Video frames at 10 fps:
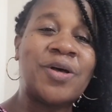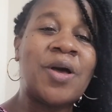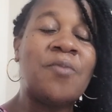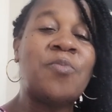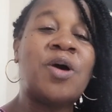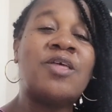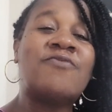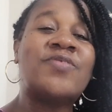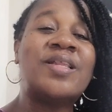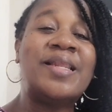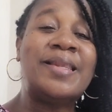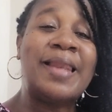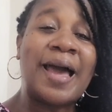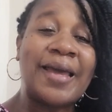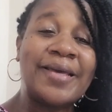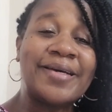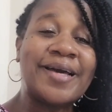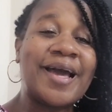I want you to like